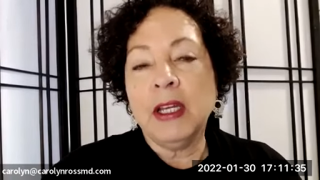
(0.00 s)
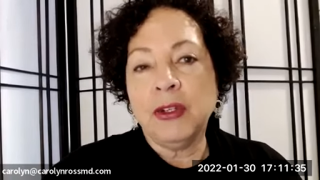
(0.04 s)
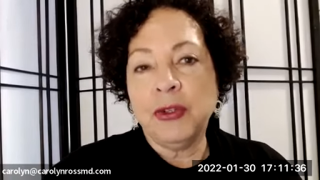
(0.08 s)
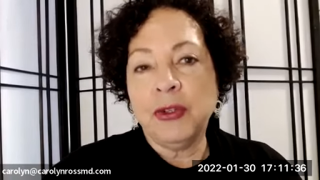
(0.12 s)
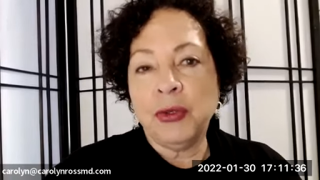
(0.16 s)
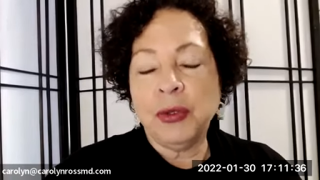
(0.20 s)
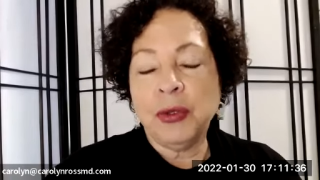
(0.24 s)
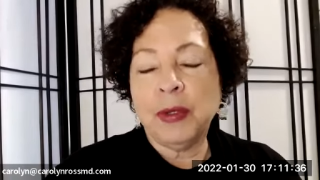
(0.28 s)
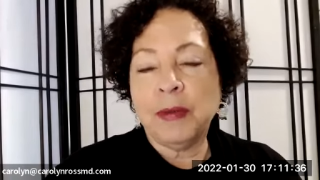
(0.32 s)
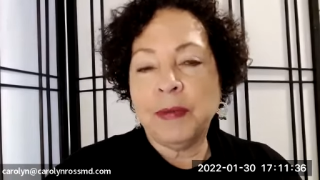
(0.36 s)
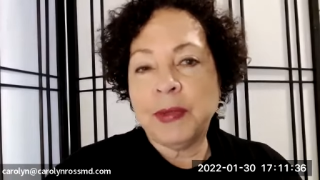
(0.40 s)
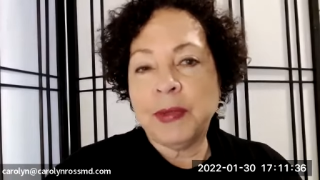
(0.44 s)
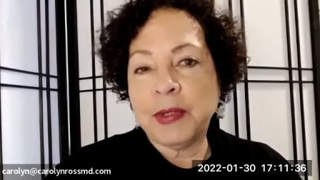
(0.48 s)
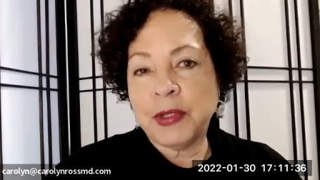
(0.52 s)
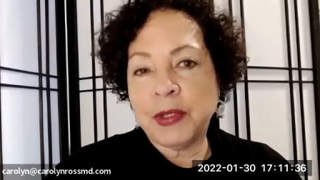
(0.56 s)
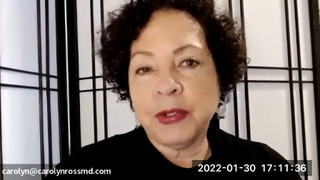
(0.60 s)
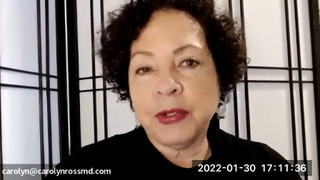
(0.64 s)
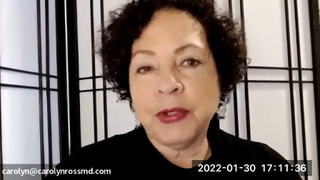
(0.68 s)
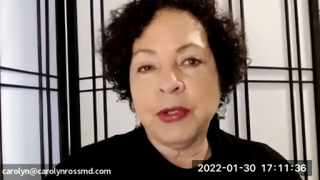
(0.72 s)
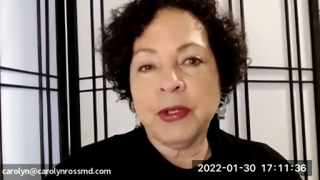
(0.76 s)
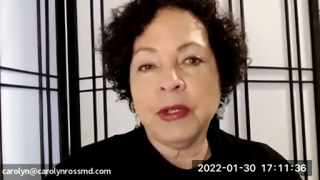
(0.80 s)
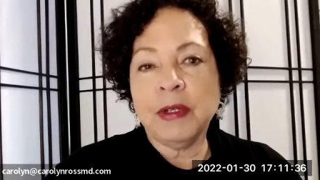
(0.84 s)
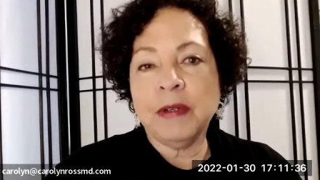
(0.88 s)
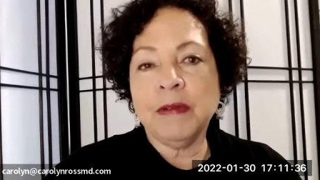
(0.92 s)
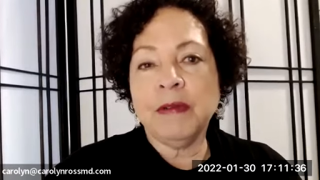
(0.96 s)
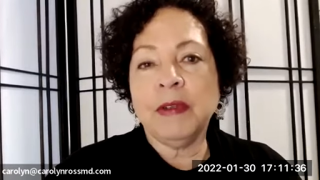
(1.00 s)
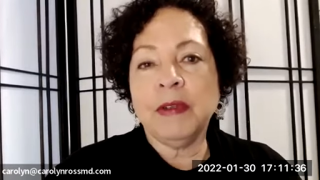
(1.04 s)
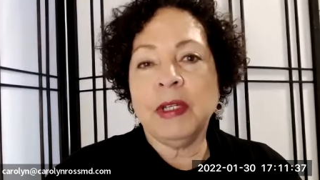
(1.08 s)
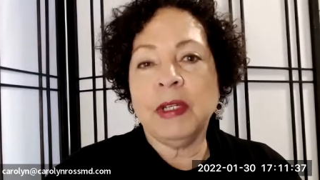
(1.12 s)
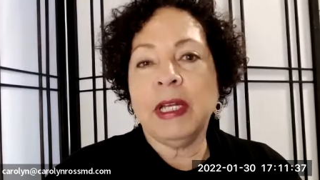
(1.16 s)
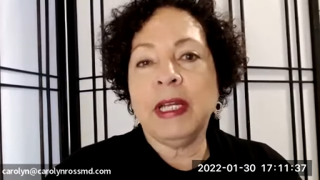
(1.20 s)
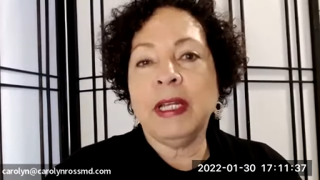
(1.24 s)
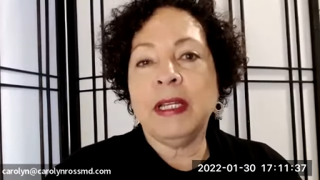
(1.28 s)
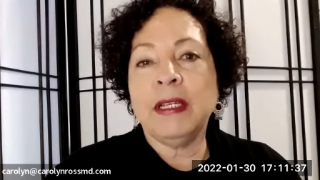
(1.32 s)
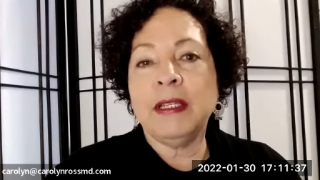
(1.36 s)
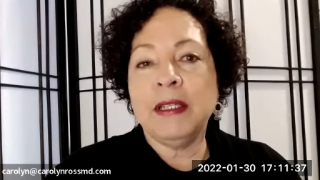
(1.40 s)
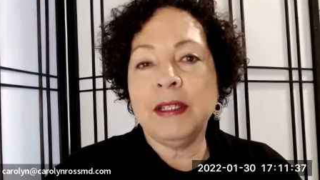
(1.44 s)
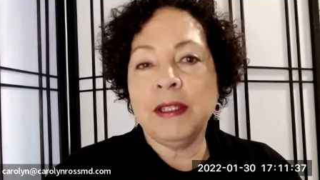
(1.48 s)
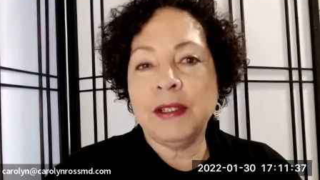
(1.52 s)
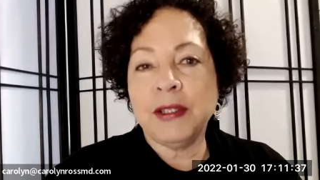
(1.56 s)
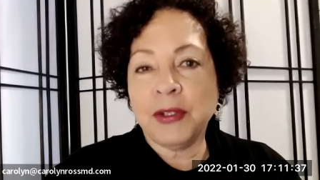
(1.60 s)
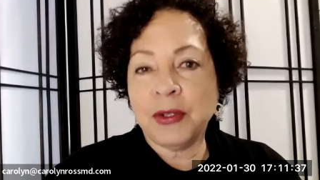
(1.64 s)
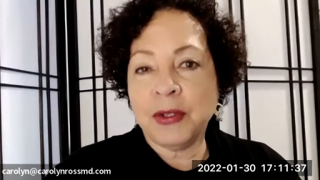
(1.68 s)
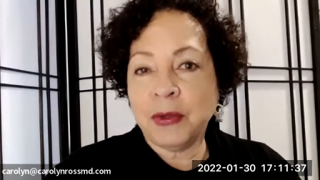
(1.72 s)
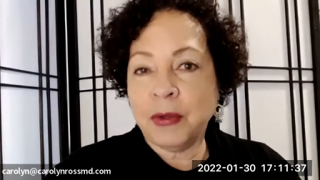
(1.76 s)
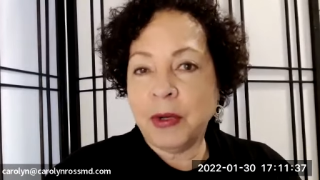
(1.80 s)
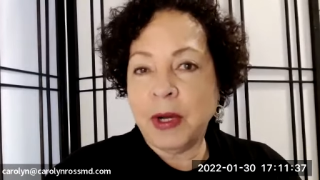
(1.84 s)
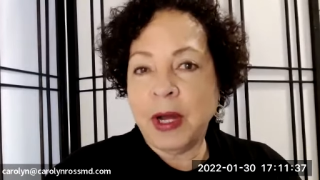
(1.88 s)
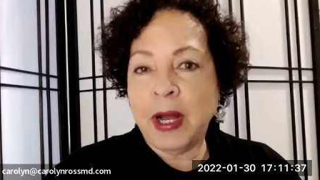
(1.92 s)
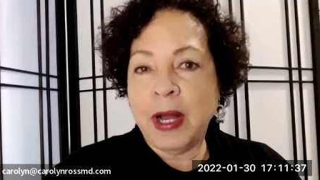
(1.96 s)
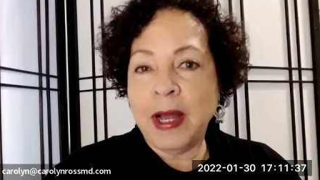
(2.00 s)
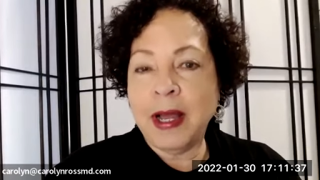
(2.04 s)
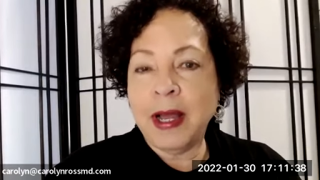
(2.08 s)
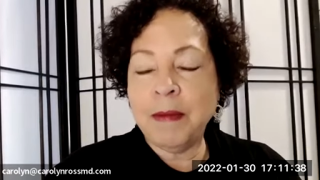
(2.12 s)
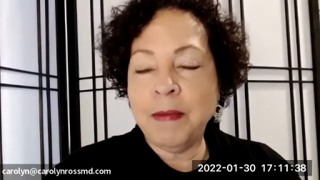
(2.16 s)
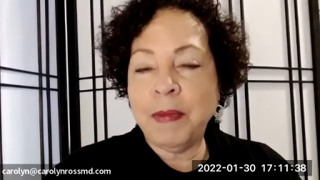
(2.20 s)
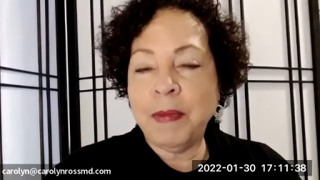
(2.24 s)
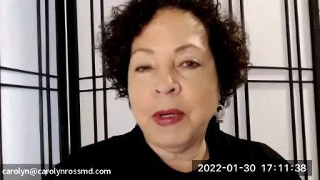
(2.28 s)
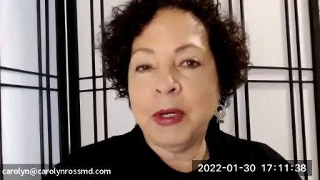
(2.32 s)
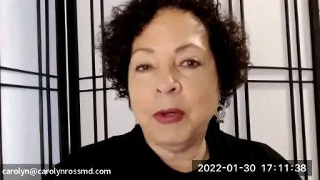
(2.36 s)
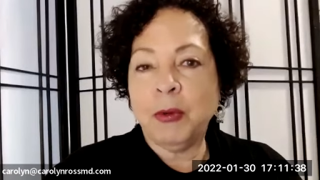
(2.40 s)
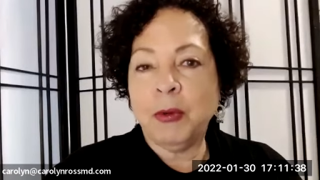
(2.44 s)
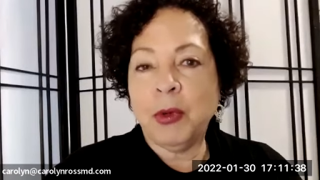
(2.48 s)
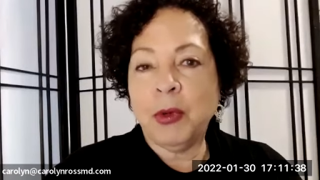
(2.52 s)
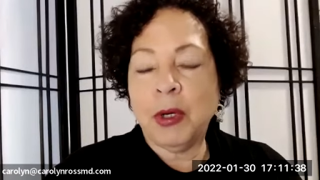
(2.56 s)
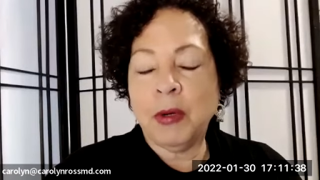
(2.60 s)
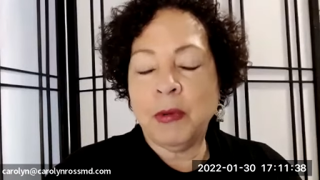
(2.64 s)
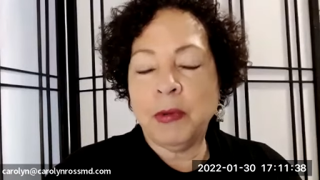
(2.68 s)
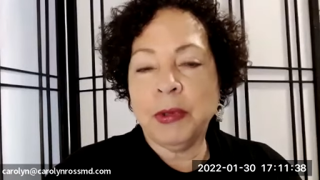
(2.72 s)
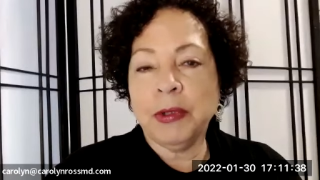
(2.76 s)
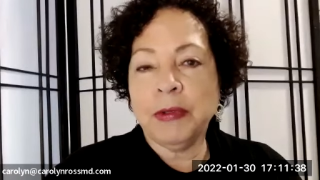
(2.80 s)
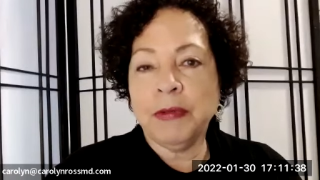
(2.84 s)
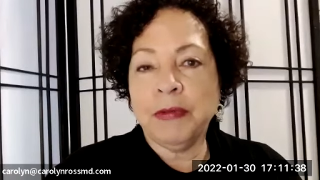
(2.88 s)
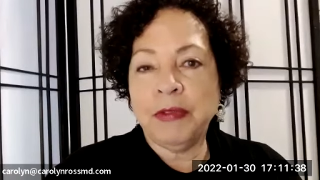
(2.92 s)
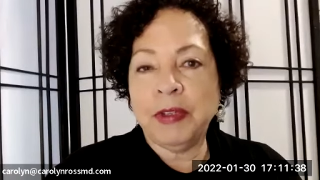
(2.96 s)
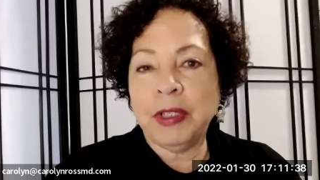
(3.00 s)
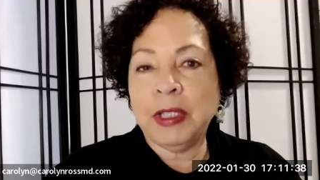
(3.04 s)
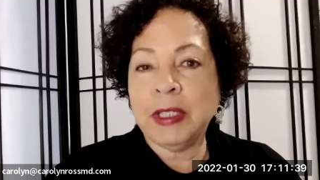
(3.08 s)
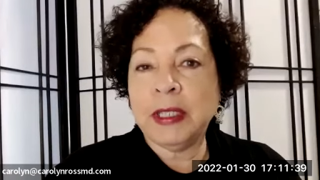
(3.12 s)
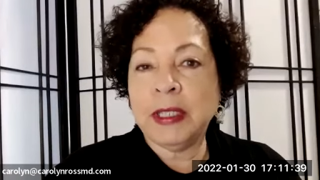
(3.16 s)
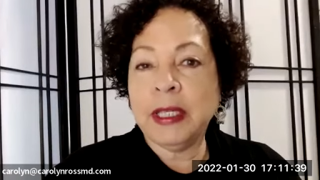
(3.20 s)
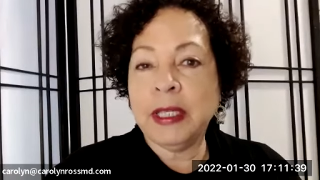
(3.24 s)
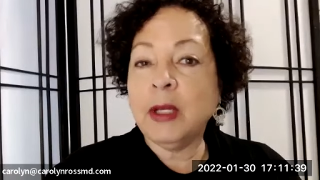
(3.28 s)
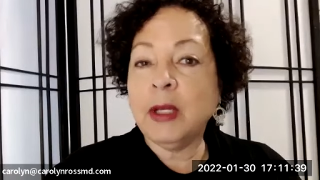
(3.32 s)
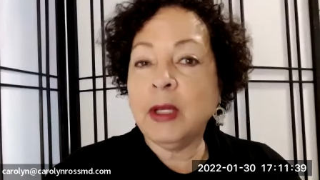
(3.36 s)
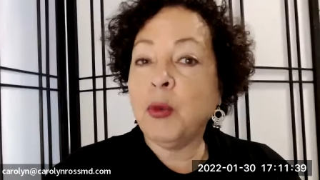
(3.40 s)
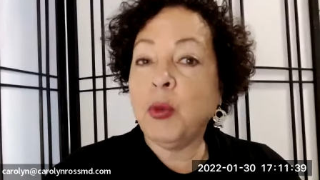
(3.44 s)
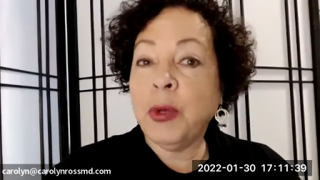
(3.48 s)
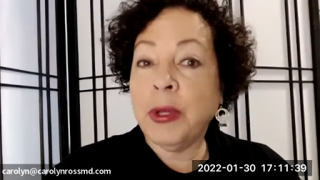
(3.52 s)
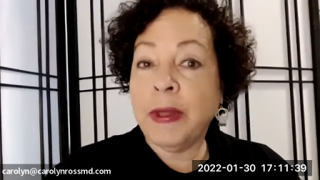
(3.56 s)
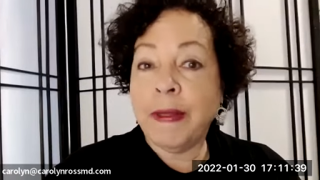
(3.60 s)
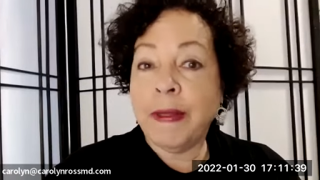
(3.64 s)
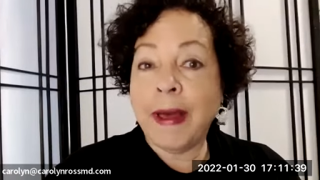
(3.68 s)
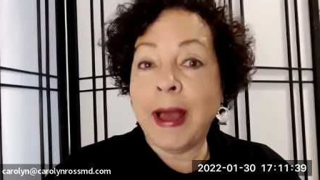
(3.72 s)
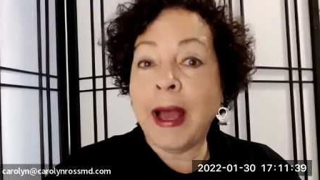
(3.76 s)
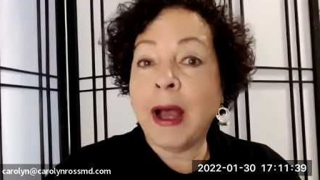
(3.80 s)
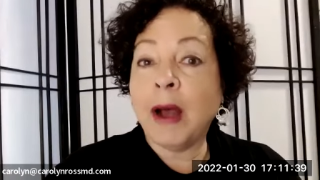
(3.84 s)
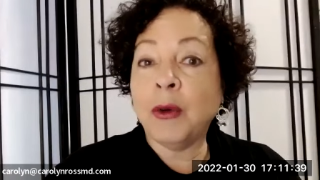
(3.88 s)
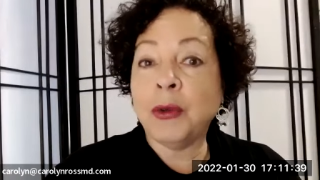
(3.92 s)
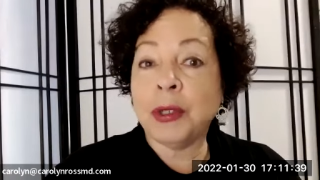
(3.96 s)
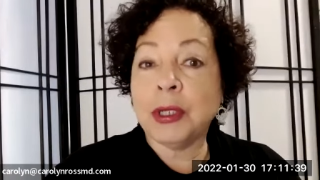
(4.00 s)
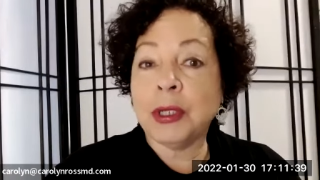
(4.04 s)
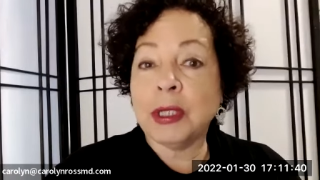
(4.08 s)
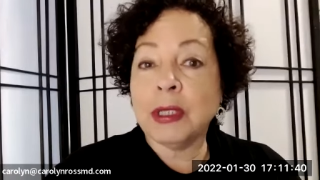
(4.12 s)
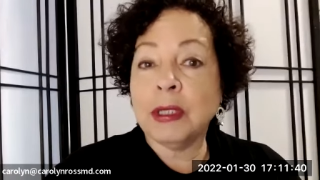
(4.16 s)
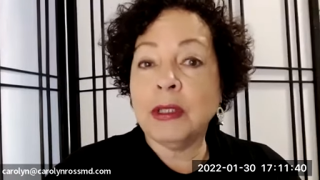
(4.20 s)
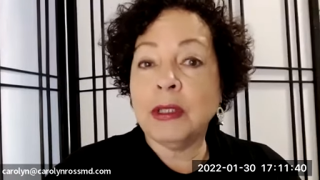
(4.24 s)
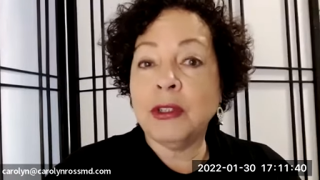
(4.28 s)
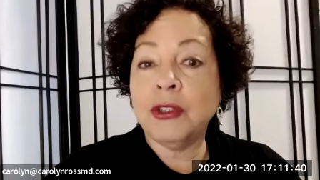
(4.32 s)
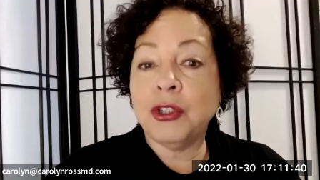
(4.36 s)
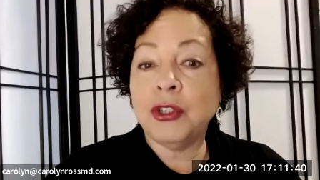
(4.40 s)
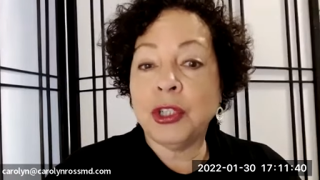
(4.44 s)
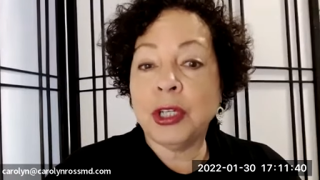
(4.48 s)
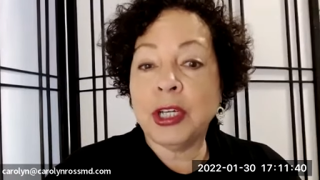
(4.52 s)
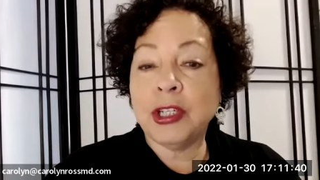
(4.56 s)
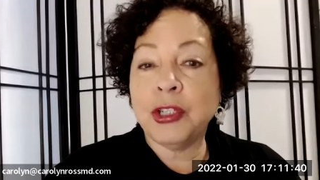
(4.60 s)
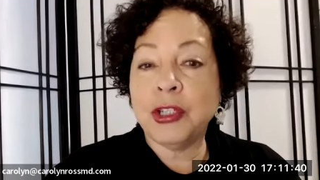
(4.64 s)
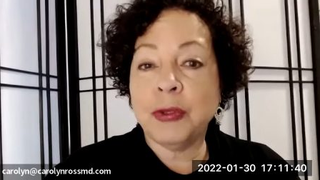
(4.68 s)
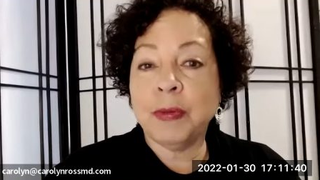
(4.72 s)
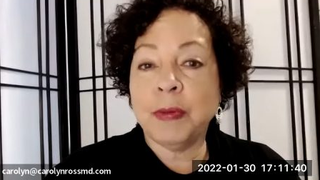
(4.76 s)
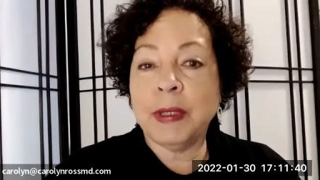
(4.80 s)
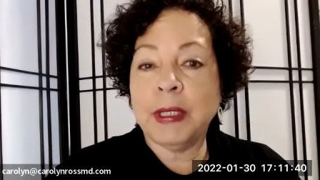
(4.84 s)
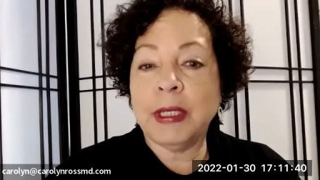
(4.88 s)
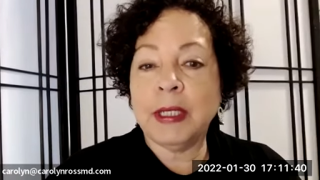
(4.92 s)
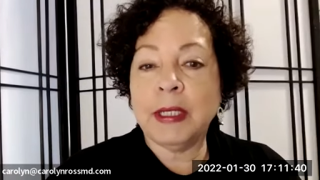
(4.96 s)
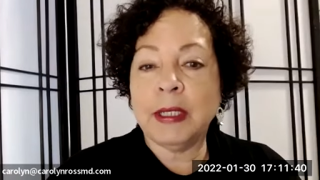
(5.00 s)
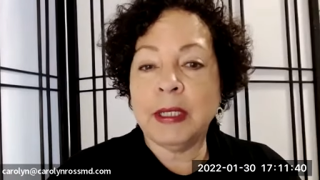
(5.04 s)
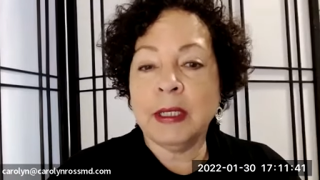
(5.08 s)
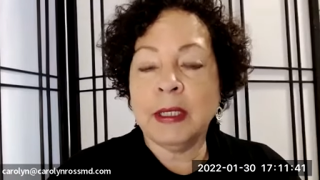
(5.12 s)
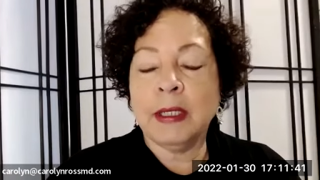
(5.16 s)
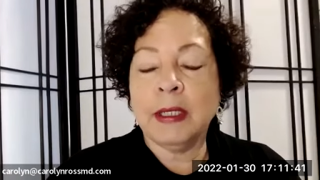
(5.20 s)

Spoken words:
to observe and describe what we're feeling without judgment.